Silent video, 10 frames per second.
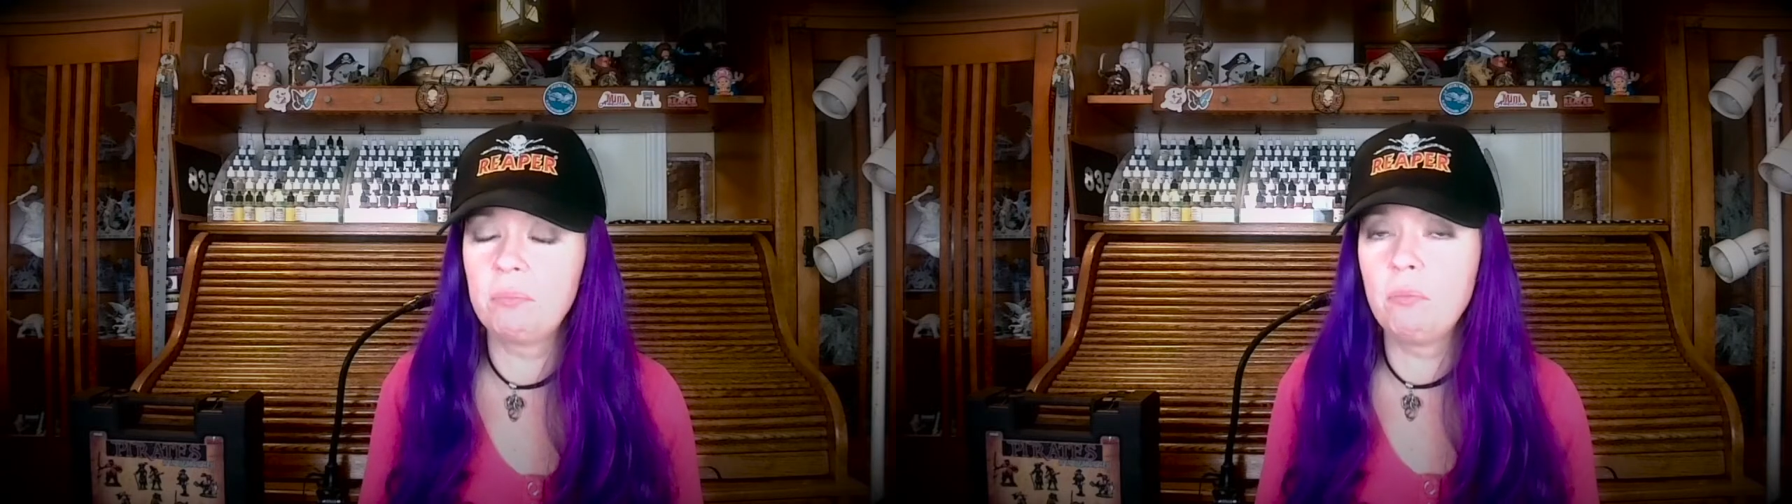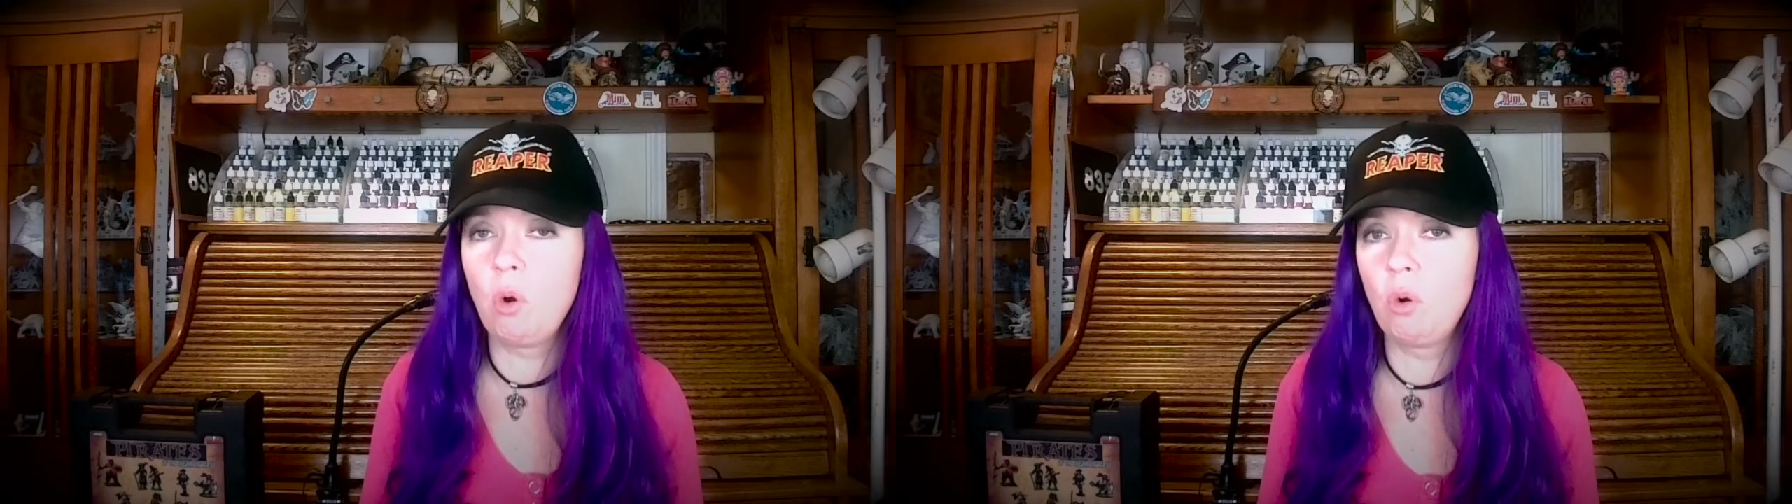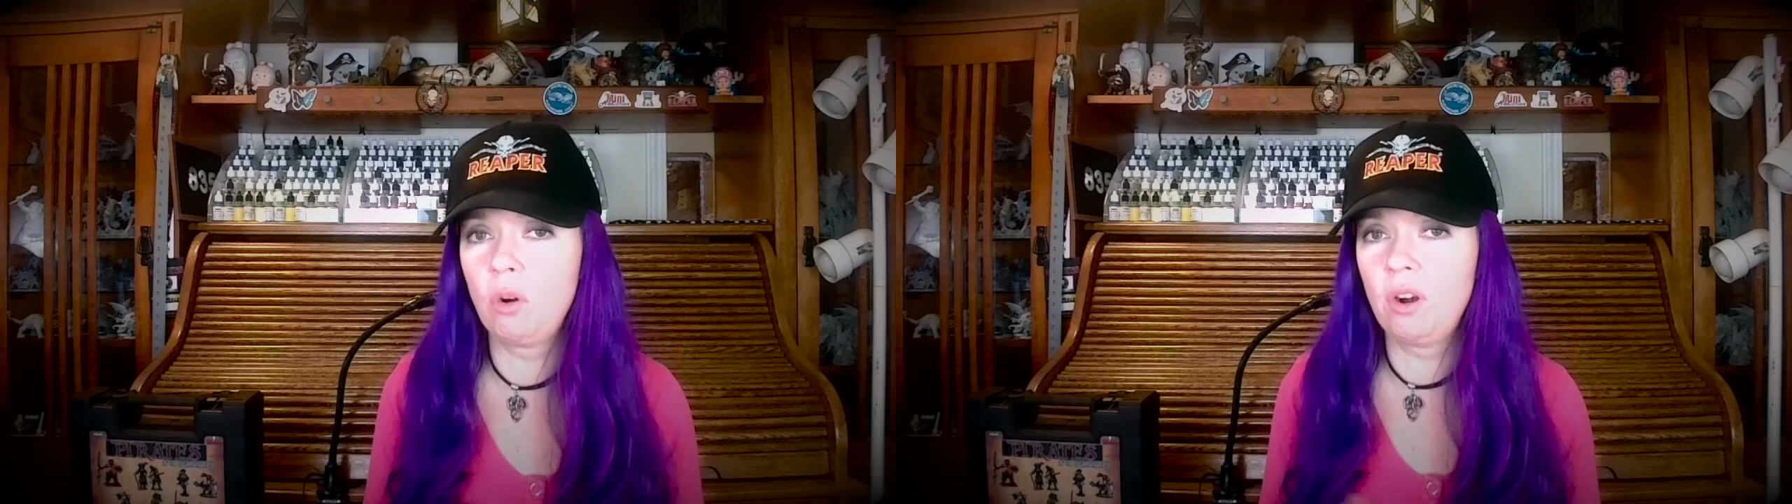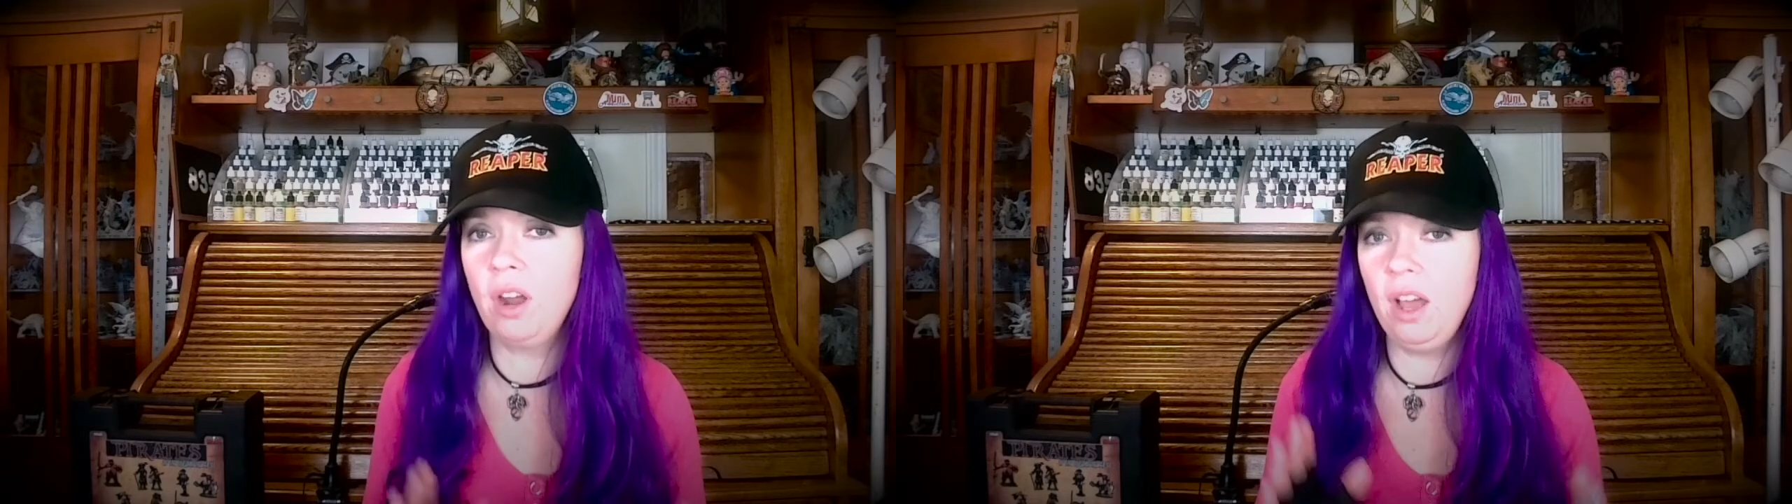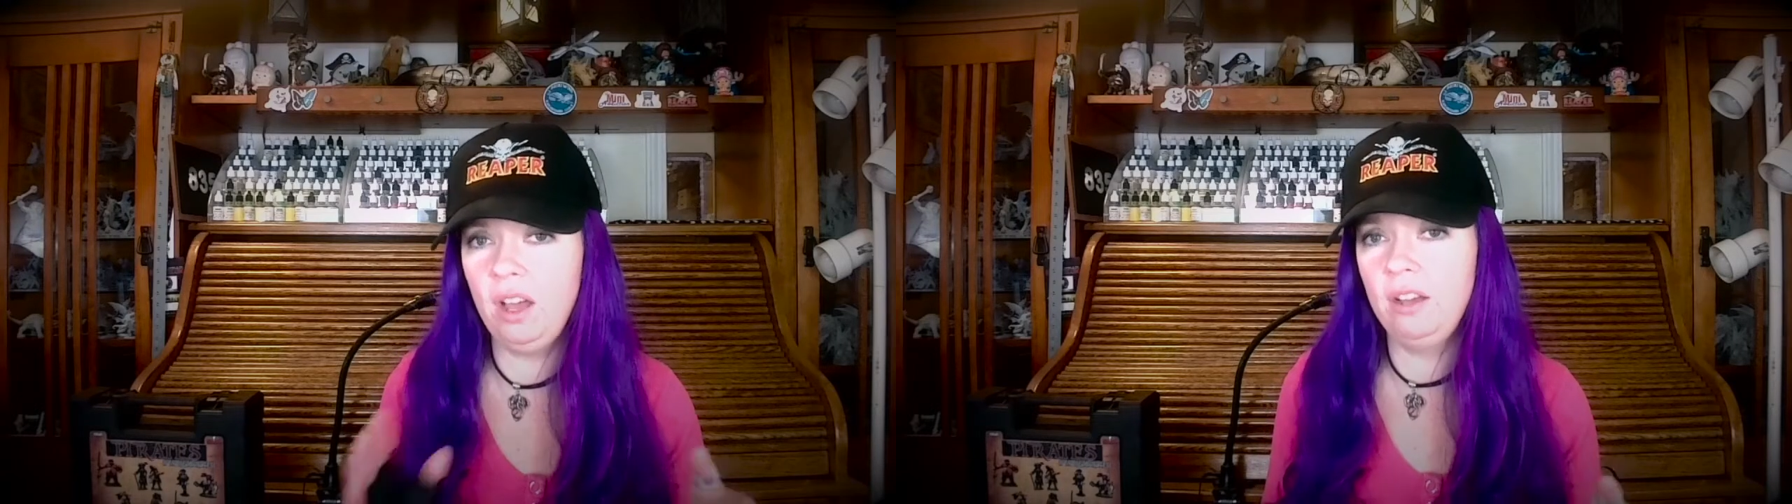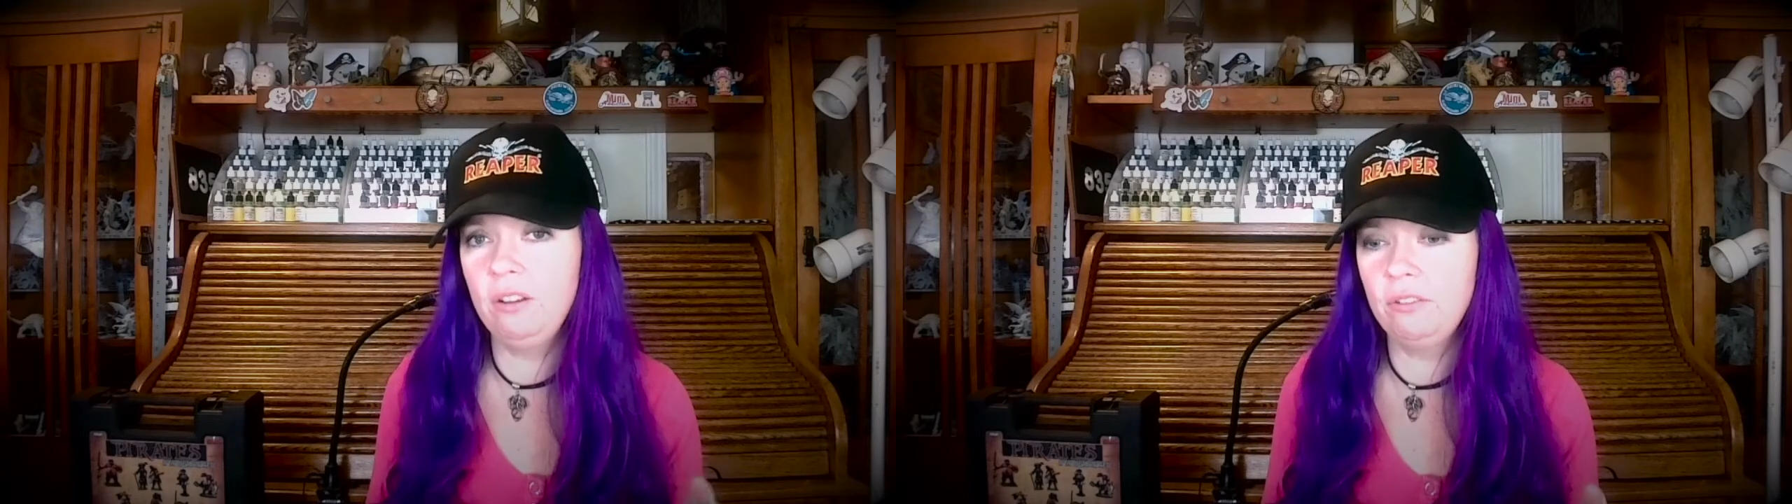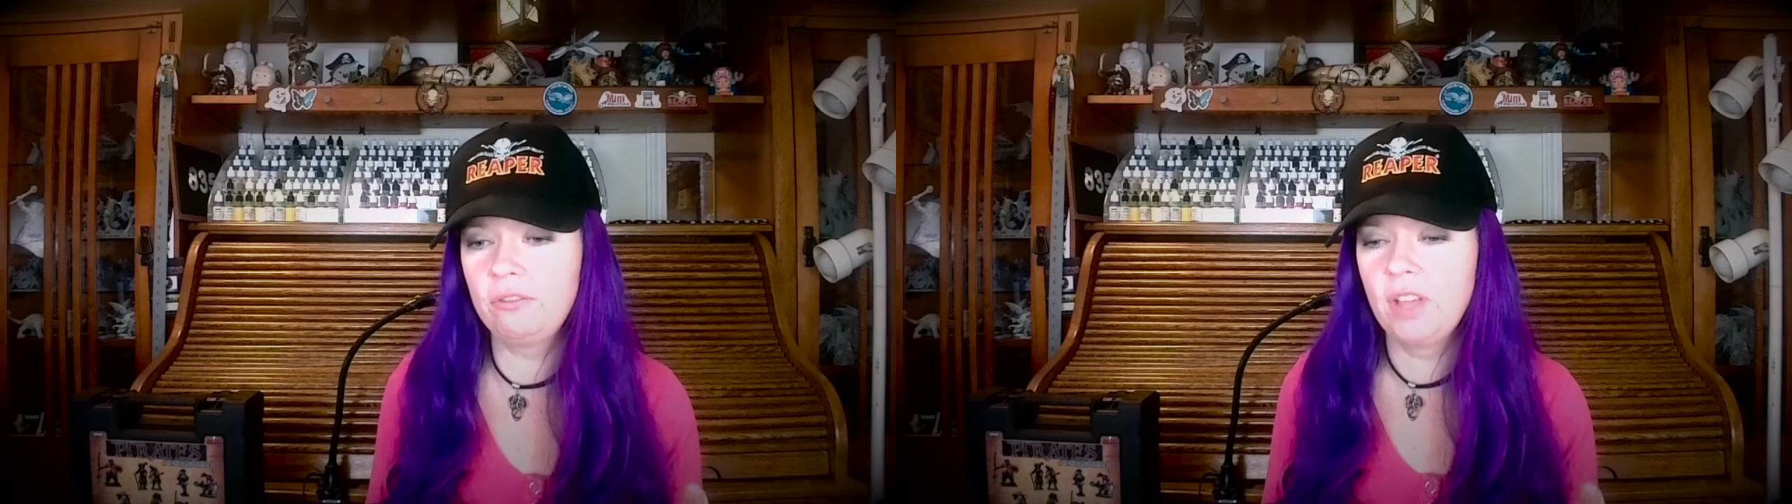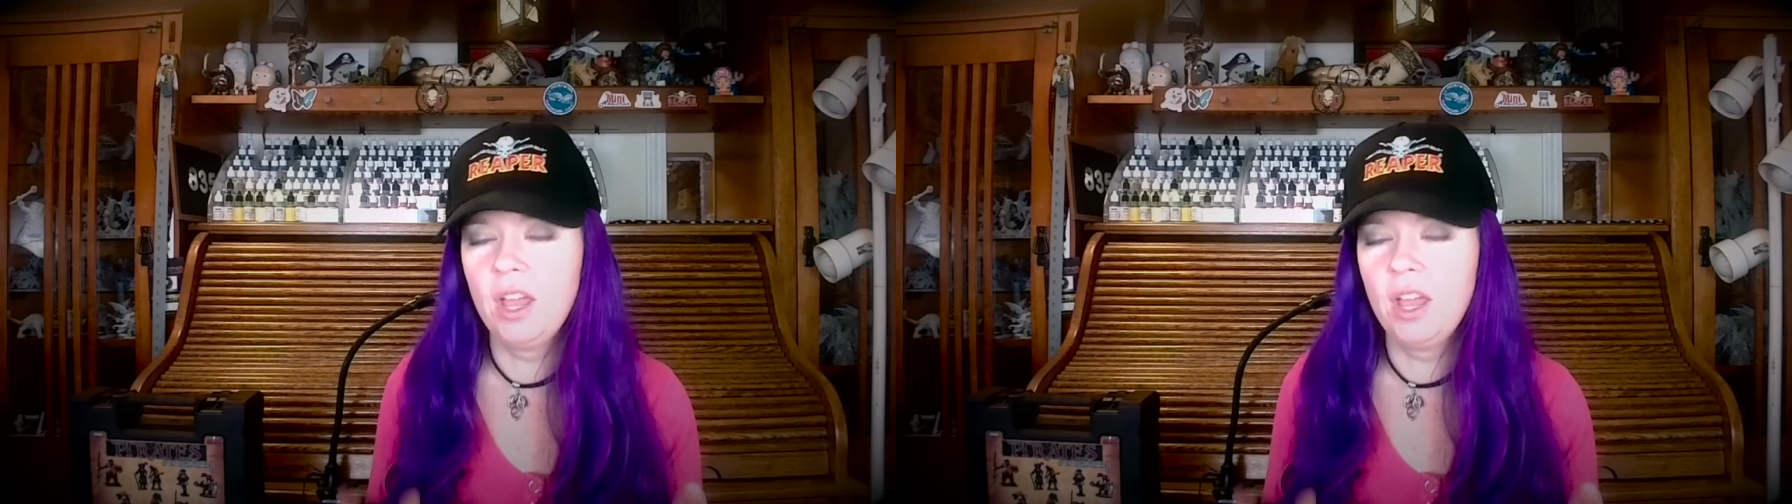more of,